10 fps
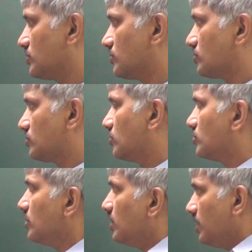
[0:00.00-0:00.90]

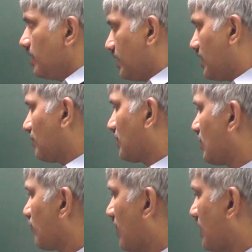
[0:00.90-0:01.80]
So here we
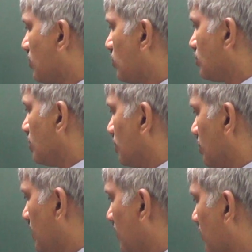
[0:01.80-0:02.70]
can find out
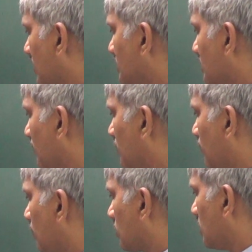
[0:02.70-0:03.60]
the difference of the
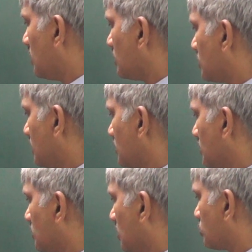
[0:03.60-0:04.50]
focal
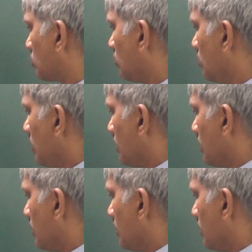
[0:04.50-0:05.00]
distances also.